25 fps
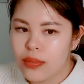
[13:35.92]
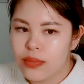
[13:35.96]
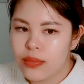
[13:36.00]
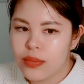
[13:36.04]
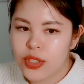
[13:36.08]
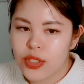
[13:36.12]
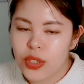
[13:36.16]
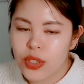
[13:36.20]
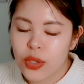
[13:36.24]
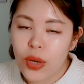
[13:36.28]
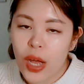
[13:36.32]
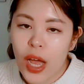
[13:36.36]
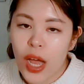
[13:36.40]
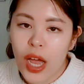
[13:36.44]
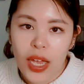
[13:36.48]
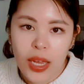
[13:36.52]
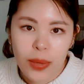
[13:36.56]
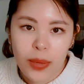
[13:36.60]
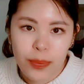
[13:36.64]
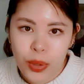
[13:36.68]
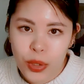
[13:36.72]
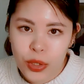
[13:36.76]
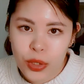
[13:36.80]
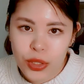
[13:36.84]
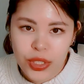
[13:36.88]
So
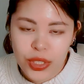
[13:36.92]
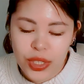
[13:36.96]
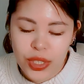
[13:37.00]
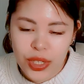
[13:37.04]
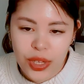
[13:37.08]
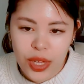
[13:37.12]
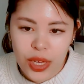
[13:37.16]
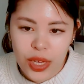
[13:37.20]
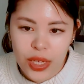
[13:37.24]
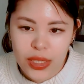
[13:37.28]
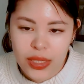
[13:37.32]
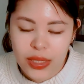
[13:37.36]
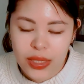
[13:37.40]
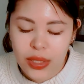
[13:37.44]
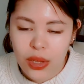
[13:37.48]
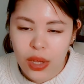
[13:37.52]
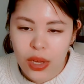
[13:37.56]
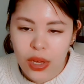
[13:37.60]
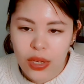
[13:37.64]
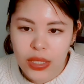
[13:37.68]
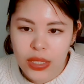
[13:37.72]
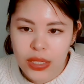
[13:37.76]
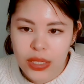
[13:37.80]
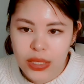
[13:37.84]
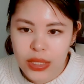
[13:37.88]
I personally like this a
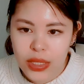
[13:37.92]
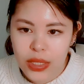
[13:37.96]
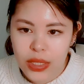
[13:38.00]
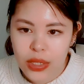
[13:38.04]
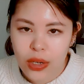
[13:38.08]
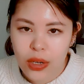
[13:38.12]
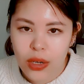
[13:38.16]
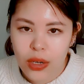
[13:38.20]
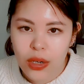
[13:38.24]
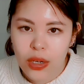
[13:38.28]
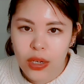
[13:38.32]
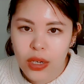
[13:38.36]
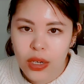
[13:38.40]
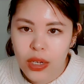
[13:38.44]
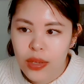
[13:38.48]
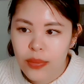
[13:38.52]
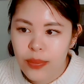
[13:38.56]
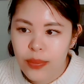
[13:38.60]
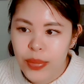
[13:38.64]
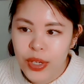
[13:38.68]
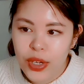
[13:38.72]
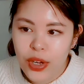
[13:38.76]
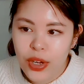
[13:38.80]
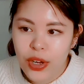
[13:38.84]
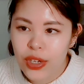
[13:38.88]
lot easier
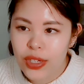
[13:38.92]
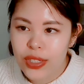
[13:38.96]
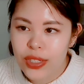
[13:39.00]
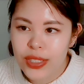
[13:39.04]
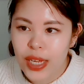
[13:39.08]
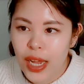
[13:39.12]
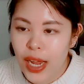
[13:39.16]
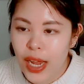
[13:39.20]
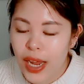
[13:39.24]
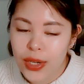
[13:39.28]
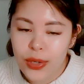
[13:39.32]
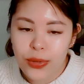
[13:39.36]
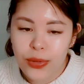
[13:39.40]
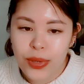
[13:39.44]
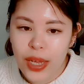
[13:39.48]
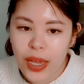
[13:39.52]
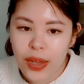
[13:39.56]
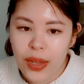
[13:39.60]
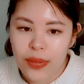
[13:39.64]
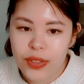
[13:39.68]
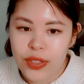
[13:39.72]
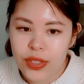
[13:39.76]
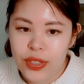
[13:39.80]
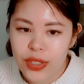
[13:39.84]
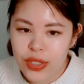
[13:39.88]
because I don't
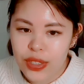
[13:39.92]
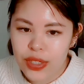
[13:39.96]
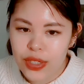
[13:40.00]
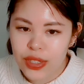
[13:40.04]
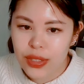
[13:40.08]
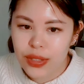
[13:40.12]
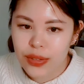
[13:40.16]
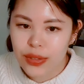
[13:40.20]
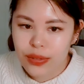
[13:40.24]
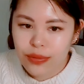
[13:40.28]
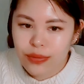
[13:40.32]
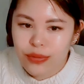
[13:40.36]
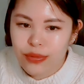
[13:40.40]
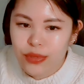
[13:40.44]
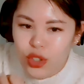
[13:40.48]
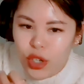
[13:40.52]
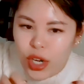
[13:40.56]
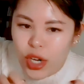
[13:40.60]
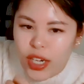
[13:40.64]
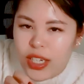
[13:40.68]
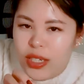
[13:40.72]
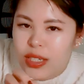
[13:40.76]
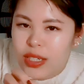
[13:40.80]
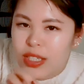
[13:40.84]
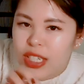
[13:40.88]
have to
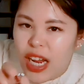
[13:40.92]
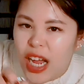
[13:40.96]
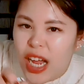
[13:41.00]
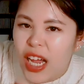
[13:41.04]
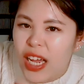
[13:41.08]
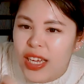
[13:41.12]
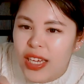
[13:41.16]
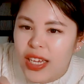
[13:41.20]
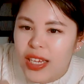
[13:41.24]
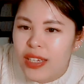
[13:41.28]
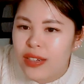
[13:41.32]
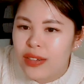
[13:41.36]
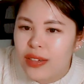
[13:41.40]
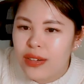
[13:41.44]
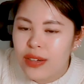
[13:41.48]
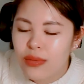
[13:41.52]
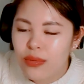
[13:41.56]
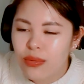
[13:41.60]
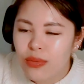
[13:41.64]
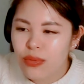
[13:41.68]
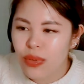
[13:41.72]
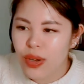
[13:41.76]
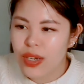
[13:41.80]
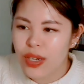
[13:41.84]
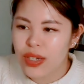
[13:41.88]
try to tie it
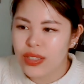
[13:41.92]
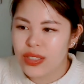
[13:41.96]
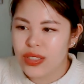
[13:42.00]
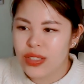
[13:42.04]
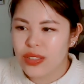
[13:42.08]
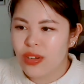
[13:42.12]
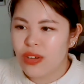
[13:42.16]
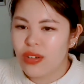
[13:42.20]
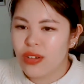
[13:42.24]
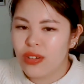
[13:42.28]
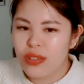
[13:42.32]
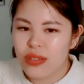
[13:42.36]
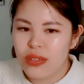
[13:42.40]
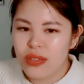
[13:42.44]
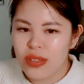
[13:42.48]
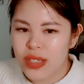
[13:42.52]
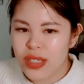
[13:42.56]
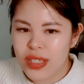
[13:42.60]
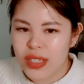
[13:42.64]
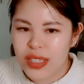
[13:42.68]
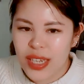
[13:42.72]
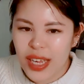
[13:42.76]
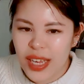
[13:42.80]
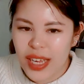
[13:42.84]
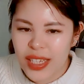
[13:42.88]
when it's all
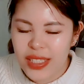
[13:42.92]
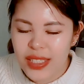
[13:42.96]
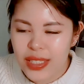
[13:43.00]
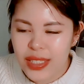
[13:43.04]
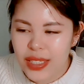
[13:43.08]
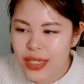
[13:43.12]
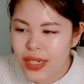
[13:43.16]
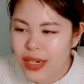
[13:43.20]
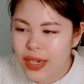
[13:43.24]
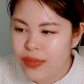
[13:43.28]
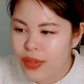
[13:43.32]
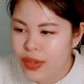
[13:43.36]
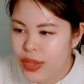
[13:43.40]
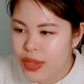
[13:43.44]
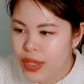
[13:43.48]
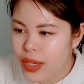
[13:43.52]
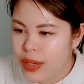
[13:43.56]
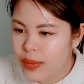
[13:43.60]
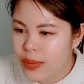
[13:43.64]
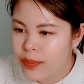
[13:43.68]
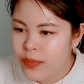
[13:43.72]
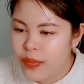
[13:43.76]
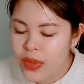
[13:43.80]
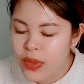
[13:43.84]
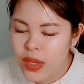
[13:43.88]
like nasty and
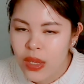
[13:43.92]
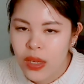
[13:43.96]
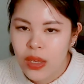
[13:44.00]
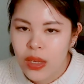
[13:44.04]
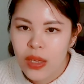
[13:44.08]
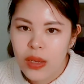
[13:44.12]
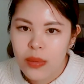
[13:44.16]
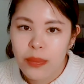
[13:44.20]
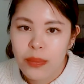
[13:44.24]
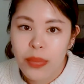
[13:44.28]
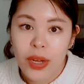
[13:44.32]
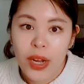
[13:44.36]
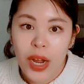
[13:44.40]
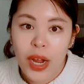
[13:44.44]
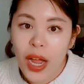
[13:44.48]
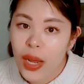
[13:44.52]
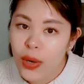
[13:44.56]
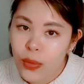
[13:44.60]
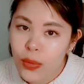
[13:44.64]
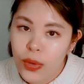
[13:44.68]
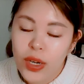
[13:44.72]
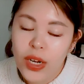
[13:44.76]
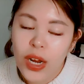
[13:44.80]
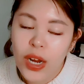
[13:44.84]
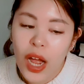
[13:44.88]
everything. But
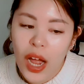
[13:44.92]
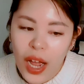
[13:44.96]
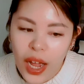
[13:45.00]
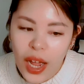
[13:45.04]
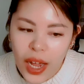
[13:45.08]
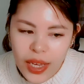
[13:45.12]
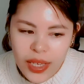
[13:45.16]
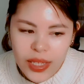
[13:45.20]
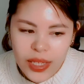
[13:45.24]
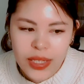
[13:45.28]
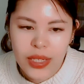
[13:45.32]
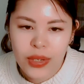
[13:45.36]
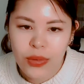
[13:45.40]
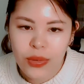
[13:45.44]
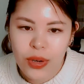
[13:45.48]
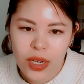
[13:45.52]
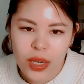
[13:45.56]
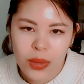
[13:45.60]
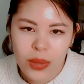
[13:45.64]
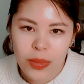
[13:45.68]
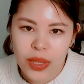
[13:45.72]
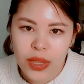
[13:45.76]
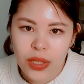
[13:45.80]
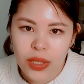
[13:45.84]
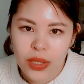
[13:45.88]
I would highly
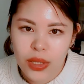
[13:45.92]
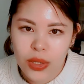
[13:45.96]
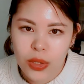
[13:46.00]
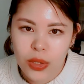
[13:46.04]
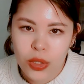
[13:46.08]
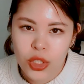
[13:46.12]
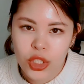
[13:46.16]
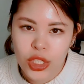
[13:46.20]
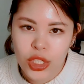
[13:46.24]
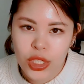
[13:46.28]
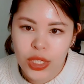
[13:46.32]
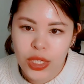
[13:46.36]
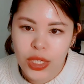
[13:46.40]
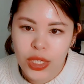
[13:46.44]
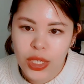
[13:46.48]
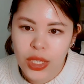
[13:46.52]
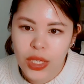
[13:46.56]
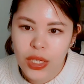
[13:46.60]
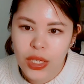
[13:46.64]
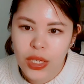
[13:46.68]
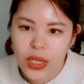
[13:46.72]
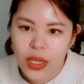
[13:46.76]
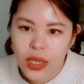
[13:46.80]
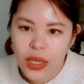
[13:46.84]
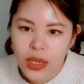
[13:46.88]
recommend the litter
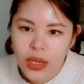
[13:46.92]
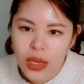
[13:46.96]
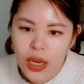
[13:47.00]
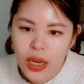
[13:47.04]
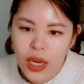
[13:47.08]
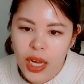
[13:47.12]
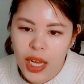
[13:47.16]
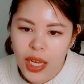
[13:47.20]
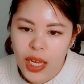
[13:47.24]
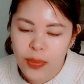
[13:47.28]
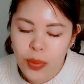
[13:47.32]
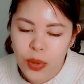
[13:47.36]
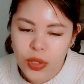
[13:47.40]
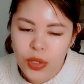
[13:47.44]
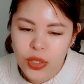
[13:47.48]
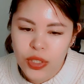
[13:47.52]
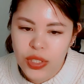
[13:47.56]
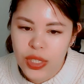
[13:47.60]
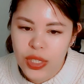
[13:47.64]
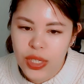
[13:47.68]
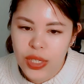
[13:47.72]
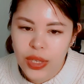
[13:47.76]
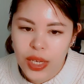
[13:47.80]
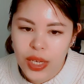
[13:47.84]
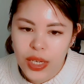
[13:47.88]
genie. I
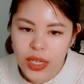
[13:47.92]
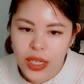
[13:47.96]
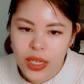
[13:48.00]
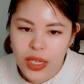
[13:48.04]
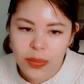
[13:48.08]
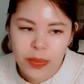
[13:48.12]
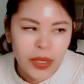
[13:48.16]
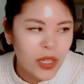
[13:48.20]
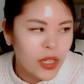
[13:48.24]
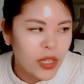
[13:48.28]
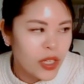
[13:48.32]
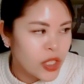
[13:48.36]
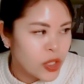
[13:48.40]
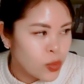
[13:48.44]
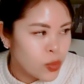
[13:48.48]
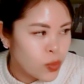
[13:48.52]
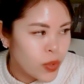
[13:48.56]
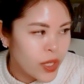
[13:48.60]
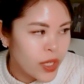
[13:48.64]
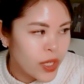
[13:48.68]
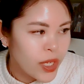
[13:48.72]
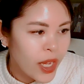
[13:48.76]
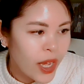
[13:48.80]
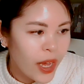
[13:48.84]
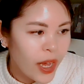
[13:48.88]
personally like it because
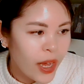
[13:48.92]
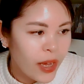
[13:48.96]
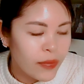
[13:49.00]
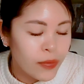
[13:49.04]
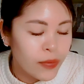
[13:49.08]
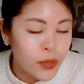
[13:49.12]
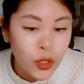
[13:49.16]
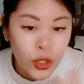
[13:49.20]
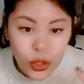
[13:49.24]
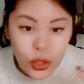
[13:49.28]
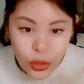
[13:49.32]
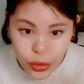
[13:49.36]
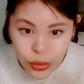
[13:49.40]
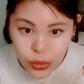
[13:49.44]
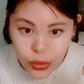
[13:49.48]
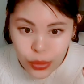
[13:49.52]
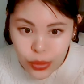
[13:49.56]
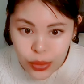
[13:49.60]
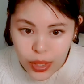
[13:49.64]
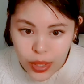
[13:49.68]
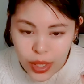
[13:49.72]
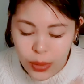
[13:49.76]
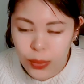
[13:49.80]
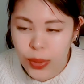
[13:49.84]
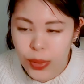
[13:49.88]
we have
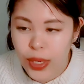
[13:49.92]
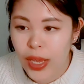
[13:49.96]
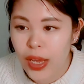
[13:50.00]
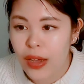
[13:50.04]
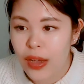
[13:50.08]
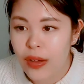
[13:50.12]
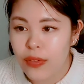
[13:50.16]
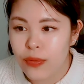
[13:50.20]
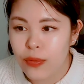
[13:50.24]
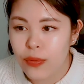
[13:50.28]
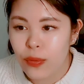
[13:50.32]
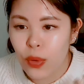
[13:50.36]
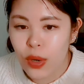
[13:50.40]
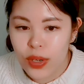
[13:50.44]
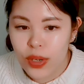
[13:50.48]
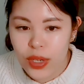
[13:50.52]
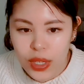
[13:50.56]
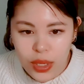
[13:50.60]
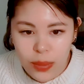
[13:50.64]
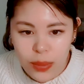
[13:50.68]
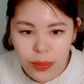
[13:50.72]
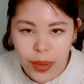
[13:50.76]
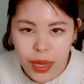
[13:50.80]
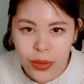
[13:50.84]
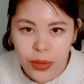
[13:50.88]
2. We have one
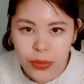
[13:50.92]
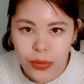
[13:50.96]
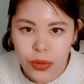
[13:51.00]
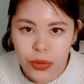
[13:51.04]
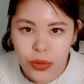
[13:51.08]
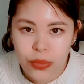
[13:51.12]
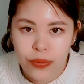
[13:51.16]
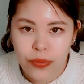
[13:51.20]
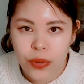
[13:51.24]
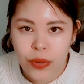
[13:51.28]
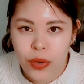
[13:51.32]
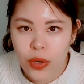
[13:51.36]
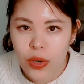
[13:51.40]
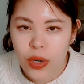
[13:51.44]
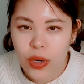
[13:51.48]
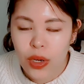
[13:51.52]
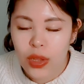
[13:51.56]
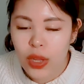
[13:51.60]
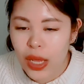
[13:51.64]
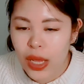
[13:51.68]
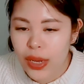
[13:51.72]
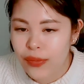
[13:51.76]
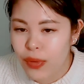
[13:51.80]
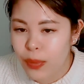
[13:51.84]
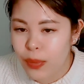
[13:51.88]
in the bedroom for a
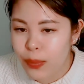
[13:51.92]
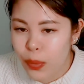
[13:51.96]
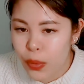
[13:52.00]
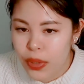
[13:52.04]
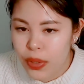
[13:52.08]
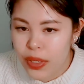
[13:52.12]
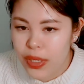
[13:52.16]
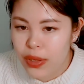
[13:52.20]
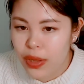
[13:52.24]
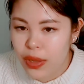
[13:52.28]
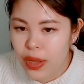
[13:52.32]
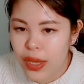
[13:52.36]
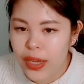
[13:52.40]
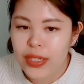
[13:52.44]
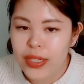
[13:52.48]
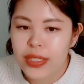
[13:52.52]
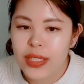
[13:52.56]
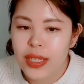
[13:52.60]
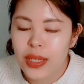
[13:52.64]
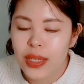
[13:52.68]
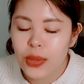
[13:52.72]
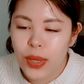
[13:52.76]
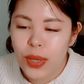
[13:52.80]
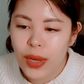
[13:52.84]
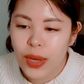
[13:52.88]
lot of our boarding
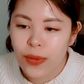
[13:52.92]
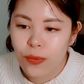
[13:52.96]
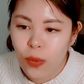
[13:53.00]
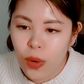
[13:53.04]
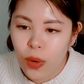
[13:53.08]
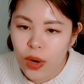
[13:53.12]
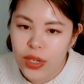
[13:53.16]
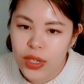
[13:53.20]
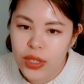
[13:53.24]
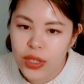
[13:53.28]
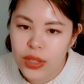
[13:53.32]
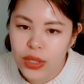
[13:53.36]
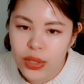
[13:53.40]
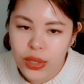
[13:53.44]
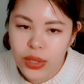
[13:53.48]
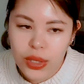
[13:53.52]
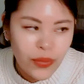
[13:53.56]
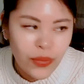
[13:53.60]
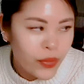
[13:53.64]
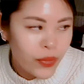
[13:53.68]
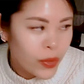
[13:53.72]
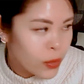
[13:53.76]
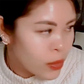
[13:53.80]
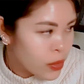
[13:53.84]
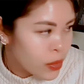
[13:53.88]
clients, and then we have one in the
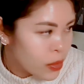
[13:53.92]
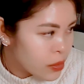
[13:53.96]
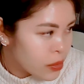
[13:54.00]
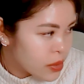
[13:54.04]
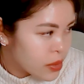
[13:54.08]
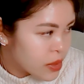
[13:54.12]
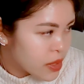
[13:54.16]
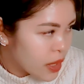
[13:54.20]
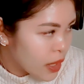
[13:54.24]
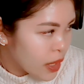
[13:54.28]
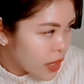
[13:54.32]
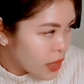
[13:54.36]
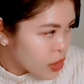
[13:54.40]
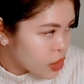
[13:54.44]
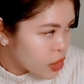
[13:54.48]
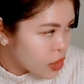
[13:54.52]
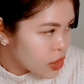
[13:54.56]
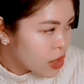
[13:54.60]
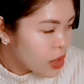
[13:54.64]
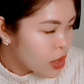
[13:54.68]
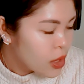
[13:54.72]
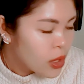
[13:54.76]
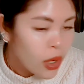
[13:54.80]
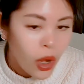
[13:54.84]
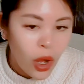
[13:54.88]
living room
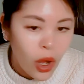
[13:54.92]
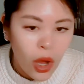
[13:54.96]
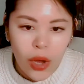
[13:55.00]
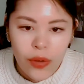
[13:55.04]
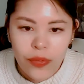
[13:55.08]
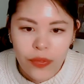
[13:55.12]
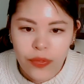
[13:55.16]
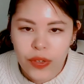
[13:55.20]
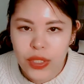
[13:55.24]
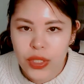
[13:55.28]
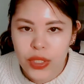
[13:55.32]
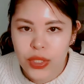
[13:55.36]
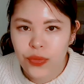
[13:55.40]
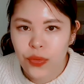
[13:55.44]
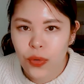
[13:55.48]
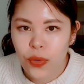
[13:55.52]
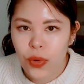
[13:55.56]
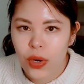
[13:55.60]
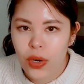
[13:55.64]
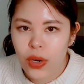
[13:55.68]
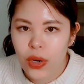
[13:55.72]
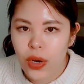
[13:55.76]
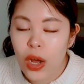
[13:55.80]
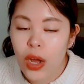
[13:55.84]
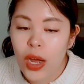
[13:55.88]
/ office
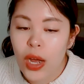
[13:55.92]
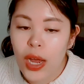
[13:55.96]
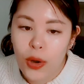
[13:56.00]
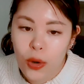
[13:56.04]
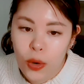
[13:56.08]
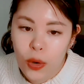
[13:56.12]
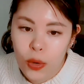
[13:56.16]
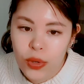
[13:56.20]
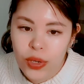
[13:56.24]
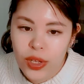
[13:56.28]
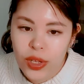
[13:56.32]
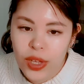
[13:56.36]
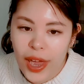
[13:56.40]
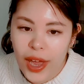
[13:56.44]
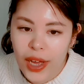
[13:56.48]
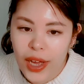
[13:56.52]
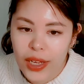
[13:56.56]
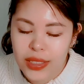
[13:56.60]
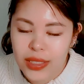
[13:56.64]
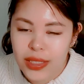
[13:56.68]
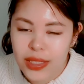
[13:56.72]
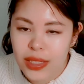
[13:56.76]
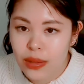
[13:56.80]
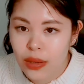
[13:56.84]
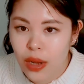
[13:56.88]
for our own
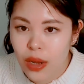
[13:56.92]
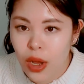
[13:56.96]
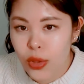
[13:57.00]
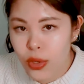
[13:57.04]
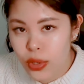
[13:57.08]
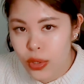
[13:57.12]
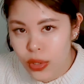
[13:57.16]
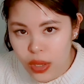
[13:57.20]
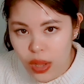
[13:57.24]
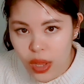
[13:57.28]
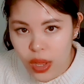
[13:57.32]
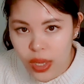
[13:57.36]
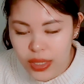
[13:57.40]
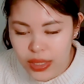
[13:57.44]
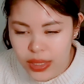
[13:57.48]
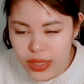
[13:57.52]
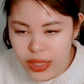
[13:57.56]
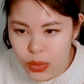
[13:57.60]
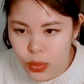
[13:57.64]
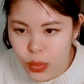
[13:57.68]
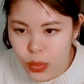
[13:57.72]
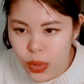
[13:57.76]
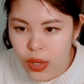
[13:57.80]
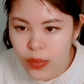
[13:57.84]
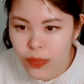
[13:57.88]
cats and other clients
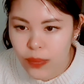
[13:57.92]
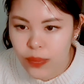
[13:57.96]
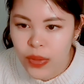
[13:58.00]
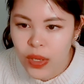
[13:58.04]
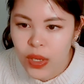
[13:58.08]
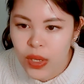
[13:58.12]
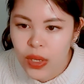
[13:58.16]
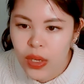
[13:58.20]
as well.